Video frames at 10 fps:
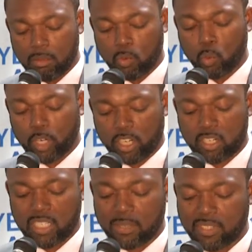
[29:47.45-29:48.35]

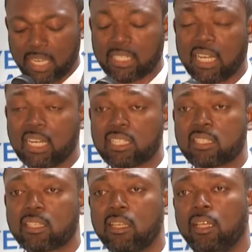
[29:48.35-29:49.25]
workers have said to
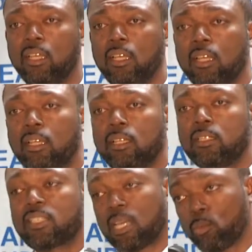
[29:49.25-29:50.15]
us,
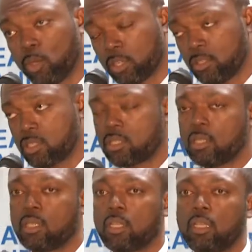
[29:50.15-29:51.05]
some workers,